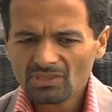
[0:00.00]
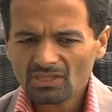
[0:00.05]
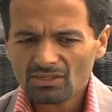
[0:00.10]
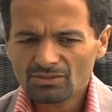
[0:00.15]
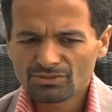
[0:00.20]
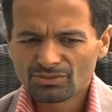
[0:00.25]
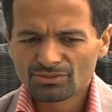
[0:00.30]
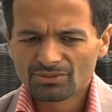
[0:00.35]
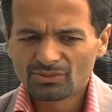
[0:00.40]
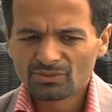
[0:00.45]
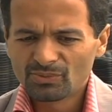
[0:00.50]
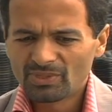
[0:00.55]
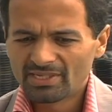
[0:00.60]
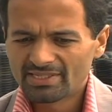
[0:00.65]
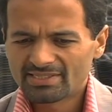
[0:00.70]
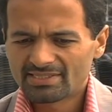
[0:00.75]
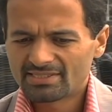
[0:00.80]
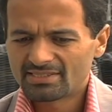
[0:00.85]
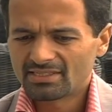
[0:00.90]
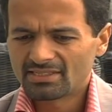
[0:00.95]
So the
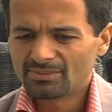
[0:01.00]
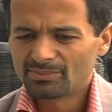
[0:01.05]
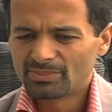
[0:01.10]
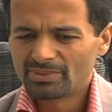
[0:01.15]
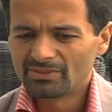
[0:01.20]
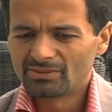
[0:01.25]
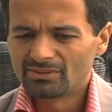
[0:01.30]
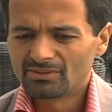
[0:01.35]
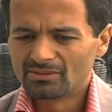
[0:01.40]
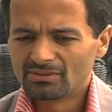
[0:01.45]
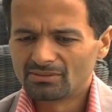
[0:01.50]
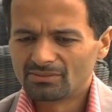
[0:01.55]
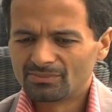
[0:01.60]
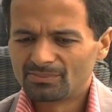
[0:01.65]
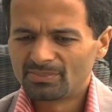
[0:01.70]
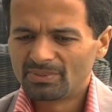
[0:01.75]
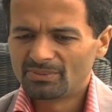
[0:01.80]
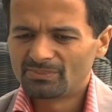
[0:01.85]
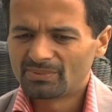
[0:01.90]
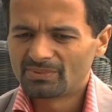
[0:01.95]
West,
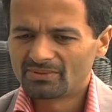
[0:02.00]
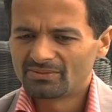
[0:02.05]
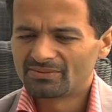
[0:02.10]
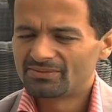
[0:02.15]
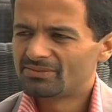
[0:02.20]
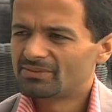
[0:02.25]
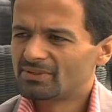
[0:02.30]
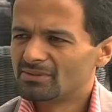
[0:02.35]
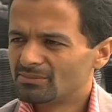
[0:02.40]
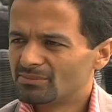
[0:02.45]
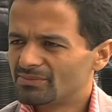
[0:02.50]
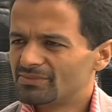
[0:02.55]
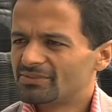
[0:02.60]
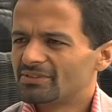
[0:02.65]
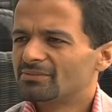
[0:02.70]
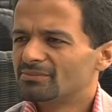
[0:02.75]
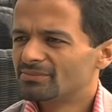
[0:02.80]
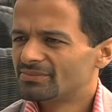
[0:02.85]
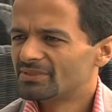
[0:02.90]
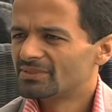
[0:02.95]
people
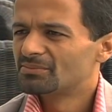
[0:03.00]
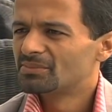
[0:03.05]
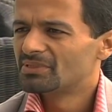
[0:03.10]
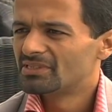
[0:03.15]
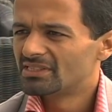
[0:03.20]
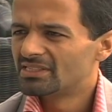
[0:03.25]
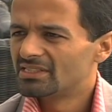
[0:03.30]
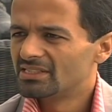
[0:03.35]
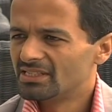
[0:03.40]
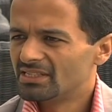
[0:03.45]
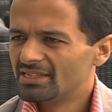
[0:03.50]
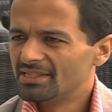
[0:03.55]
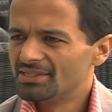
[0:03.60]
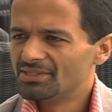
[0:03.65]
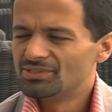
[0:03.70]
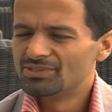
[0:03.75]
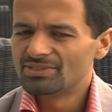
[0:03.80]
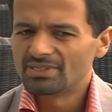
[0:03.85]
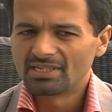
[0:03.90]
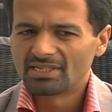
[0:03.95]
from early
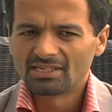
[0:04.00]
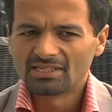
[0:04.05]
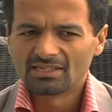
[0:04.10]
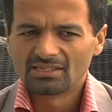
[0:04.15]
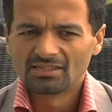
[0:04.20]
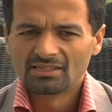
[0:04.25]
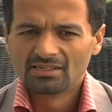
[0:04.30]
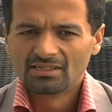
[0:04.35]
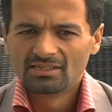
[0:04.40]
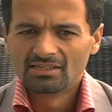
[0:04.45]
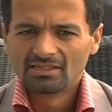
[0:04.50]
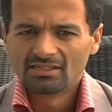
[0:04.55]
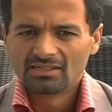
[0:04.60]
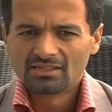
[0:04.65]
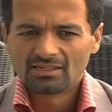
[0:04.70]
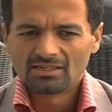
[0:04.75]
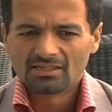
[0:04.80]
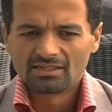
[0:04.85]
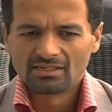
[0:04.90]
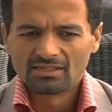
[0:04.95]
age,
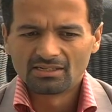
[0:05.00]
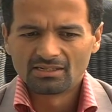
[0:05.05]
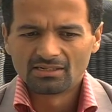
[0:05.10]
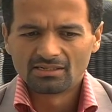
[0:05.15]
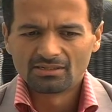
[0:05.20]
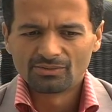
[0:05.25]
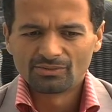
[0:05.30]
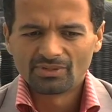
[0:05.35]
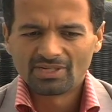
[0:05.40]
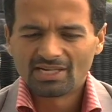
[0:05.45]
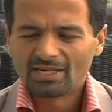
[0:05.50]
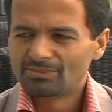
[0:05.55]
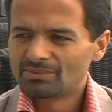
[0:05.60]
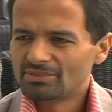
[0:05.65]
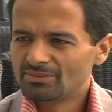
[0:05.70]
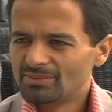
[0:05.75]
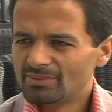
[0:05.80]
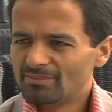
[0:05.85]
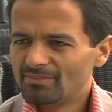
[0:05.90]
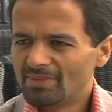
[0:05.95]
you have to
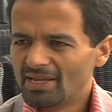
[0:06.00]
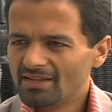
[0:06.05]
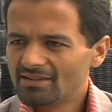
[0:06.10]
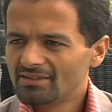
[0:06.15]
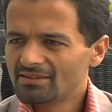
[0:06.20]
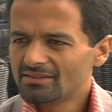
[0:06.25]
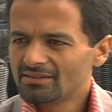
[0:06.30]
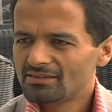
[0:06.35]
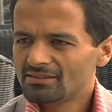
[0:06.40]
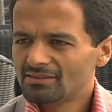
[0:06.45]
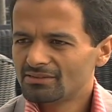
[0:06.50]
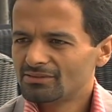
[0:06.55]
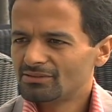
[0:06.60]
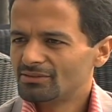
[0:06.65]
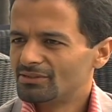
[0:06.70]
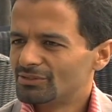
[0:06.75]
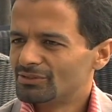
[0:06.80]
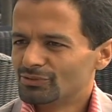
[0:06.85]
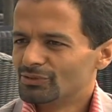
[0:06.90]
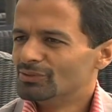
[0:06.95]
be man
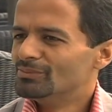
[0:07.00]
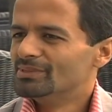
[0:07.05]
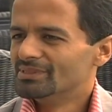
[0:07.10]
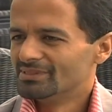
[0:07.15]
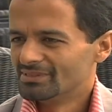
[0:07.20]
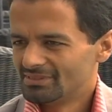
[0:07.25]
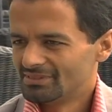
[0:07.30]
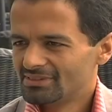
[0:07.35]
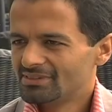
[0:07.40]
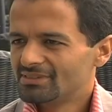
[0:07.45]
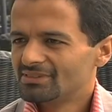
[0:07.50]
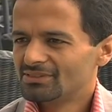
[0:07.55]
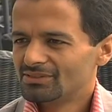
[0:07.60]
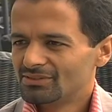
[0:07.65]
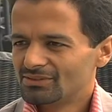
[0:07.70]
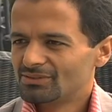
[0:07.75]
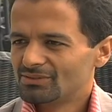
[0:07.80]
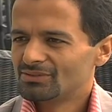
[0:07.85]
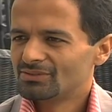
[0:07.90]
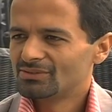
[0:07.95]
or woman.
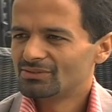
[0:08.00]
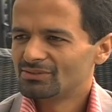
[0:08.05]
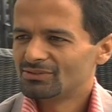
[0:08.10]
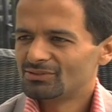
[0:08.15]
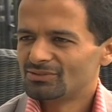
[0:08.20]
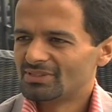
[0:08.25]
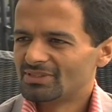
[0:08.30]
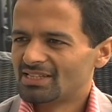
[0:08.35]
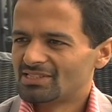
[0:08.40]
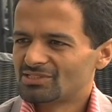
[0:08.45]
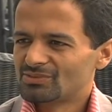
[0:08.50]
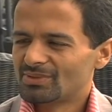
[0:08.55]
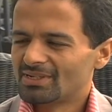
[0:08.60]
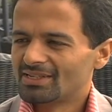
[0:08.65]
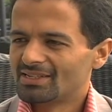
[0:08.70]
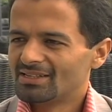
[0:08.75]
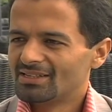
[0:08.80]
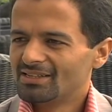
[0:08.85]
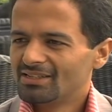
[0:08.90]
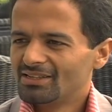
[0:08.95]
So that's
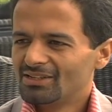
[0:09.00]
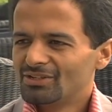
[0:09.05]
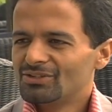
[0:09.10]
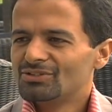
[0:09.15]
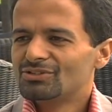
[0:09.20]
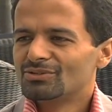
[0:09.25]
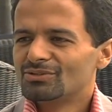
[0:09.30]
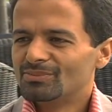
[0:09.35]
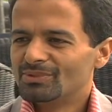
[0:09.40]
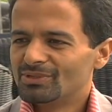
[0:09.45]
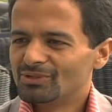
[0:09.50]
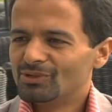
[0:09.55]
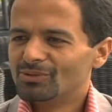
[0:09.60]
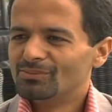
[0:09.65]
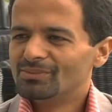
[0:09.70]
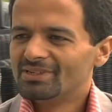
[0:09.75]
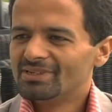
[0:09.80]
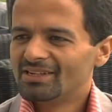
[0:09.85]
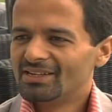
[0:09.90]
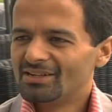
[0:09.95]
why to be
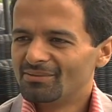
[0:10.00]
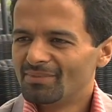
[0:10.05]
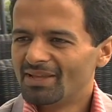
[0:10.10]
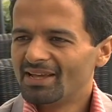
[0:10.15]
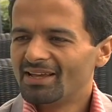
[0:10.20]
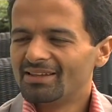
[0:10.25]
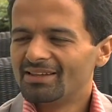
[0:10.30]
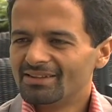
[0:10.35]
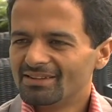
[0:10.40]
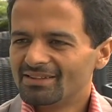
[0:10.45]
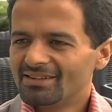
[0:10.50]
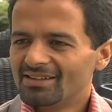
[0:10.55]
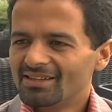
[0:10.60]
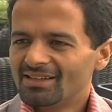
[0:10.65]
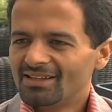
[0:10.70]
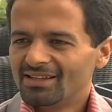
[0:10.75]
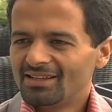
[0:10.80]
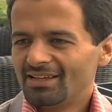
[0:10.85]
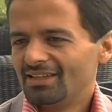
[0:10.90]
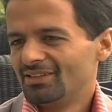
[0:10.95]
woman and man,
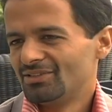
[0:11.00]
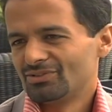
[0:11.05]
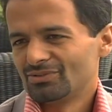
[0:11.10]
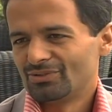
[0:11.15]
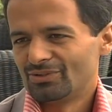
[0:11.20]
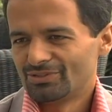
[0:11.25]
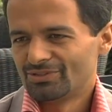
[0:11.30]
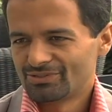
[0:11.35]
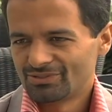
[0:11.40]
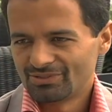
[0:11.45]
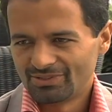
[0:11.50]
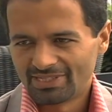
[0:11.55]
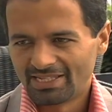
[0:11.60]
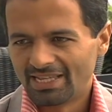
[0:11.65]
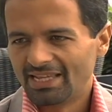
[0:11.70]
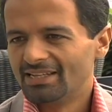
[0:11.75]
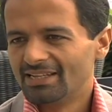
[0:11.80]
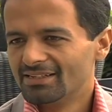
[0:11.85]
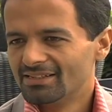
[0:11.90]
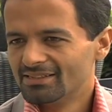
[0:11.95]
it's also
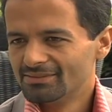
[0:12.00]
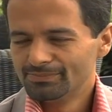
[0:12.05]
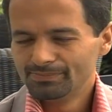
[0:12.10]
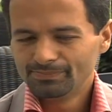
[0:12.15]
again